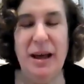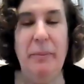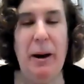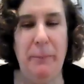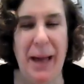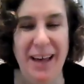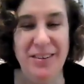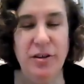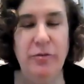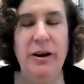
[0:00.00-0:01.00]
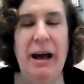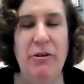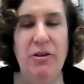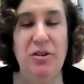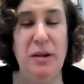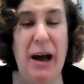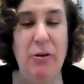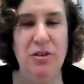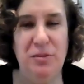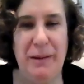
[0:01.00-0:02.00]
about Passover in outer,
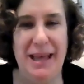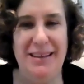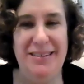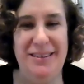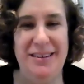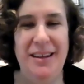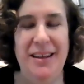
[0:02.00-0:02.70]
outer space.